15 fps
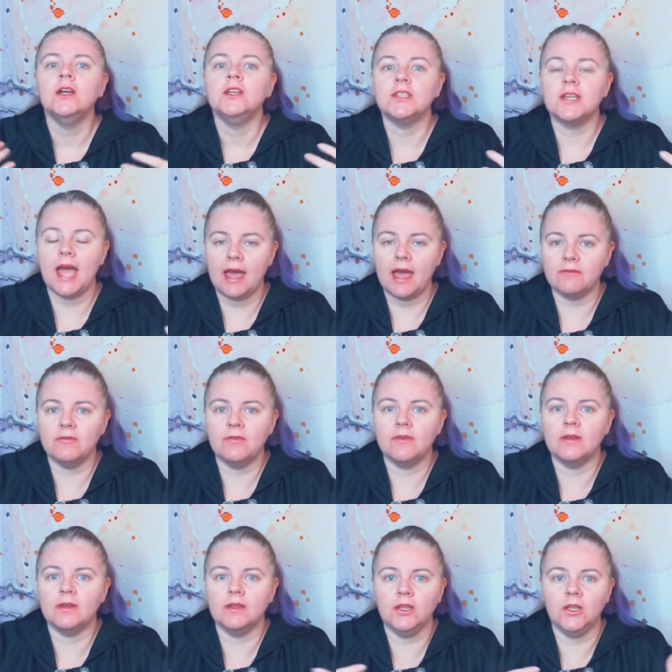to have
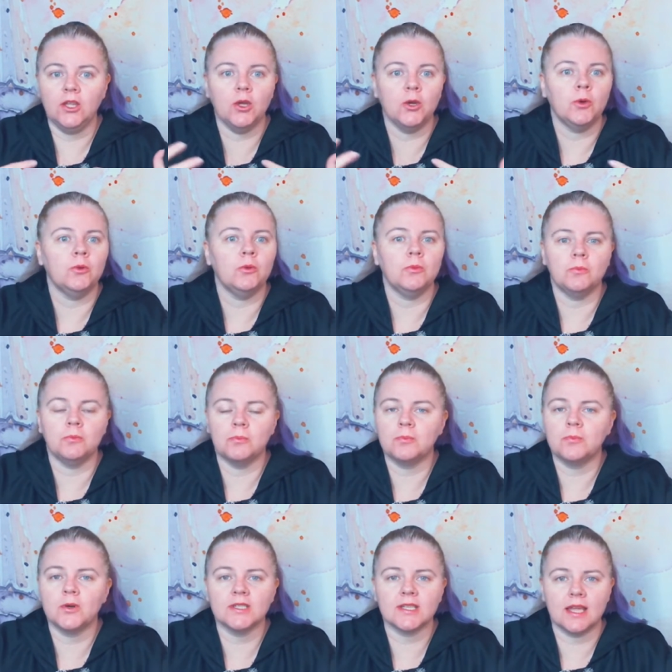you
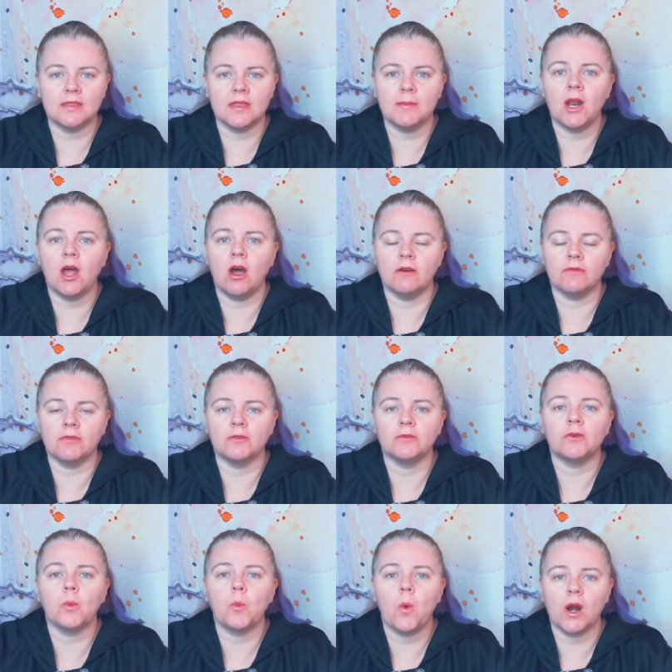present them an offer
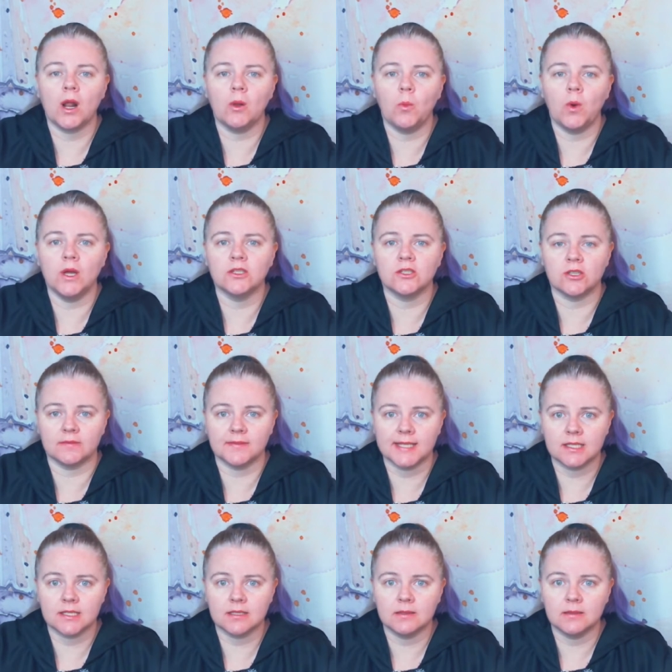for one-on-one
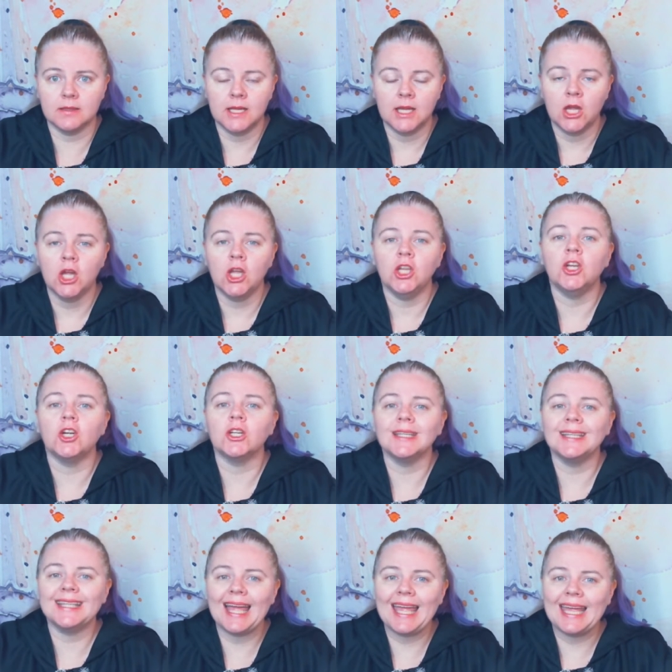service. You're
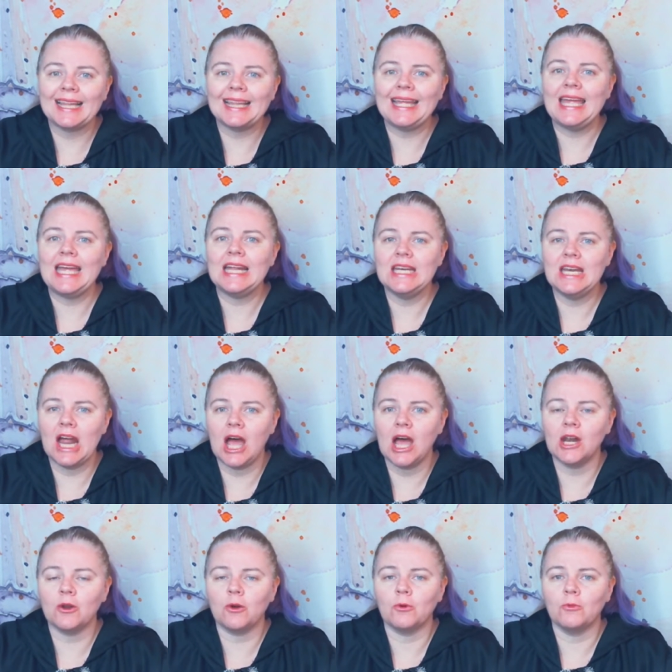likely
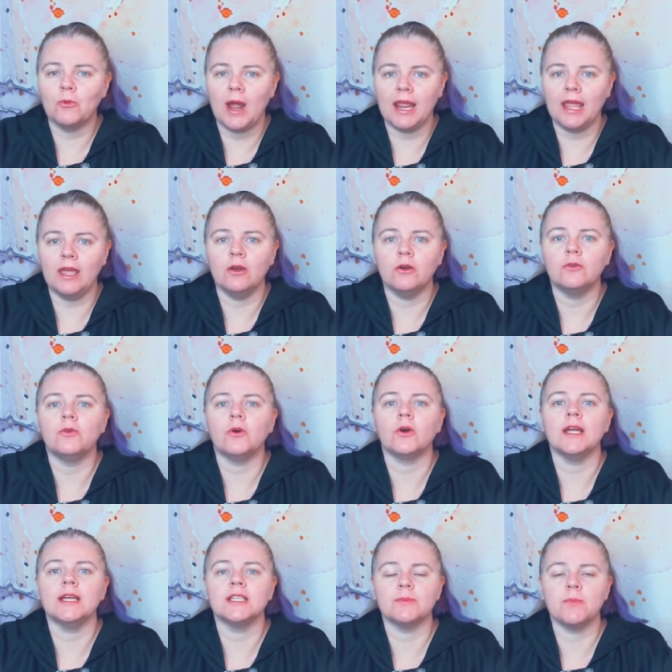not ready
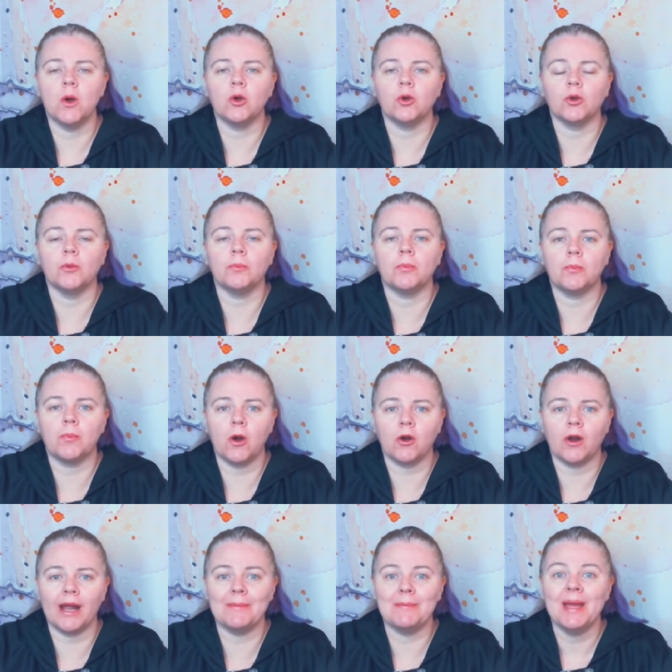for a small group
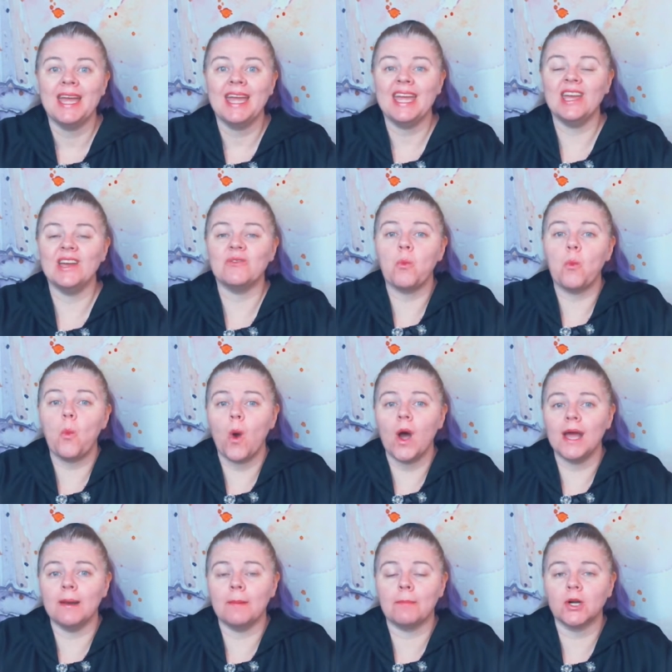program if
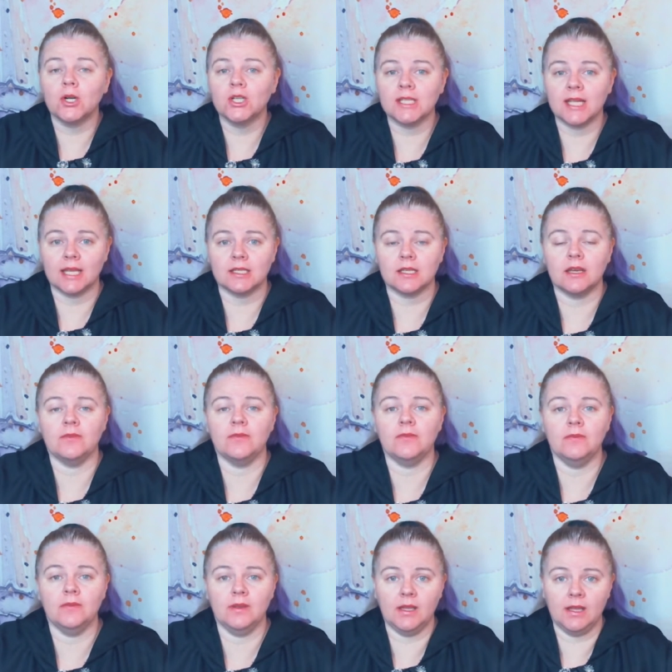
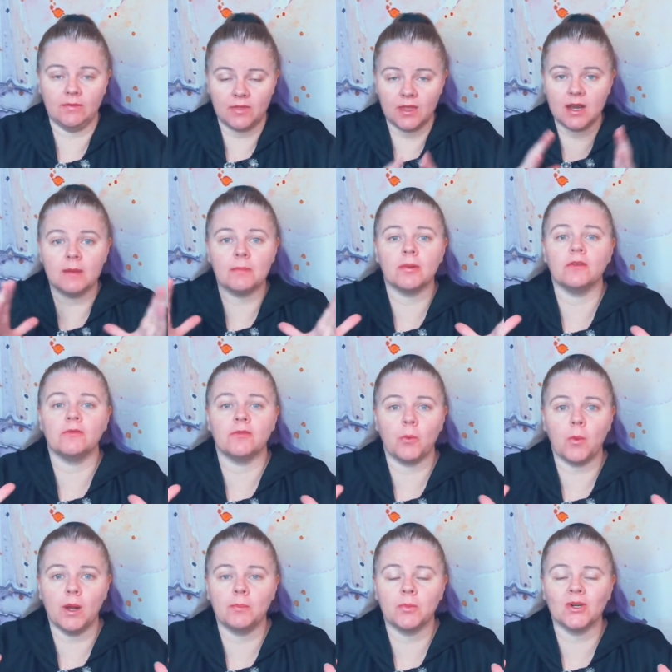the number for
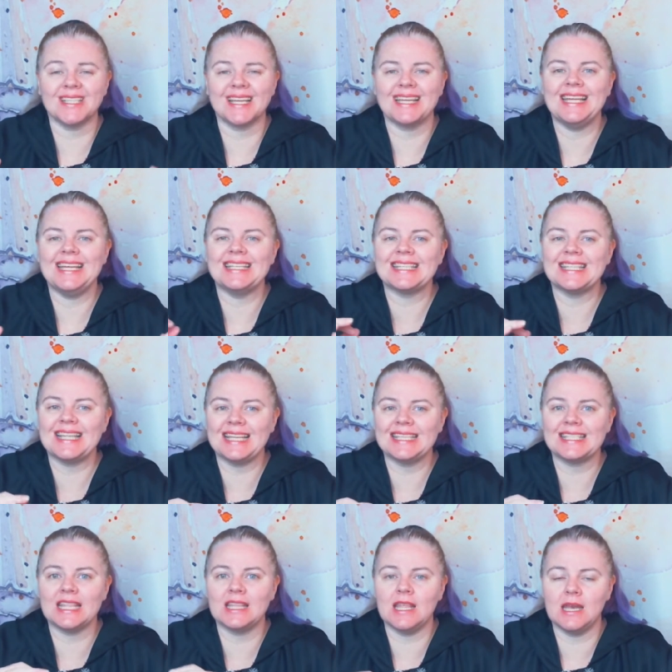1% is
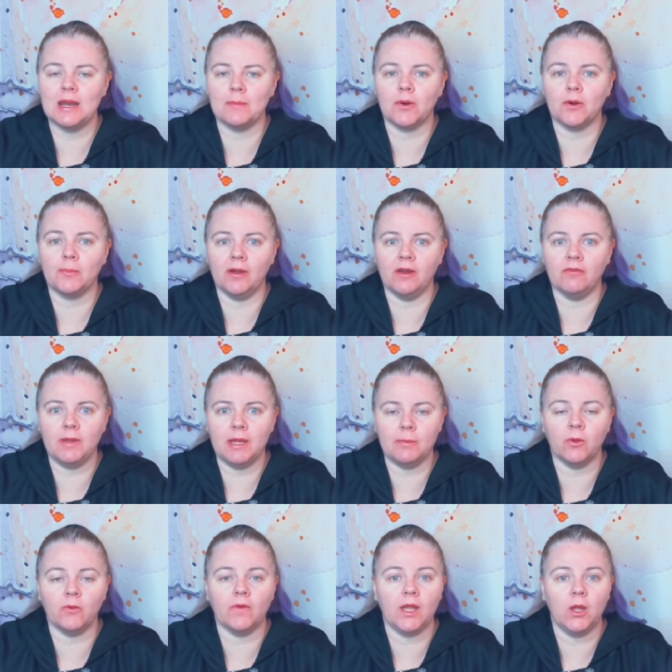less than the number of
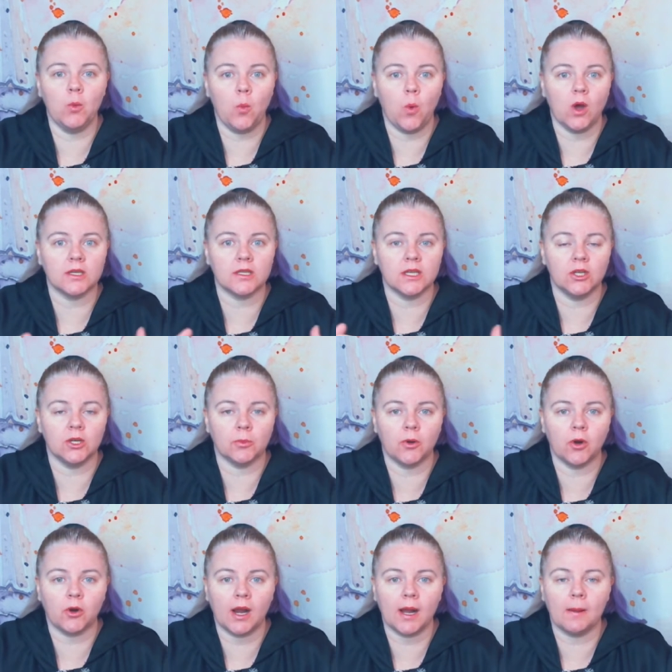people that you want in your
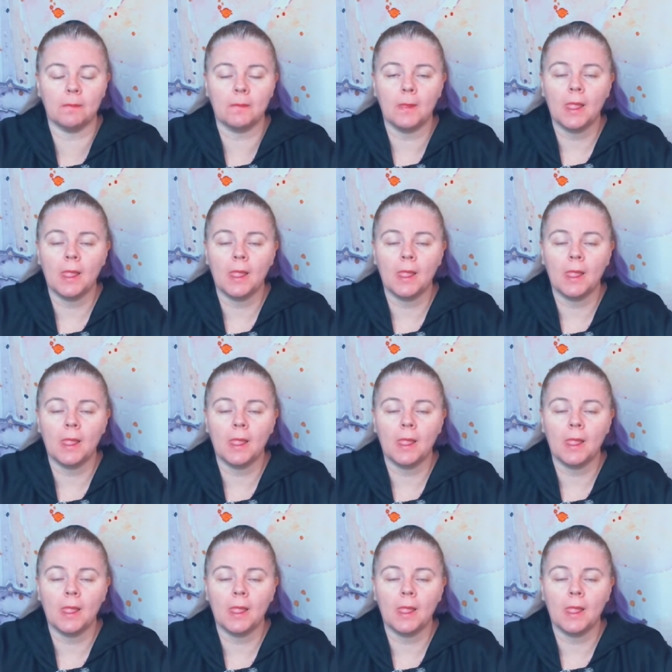program.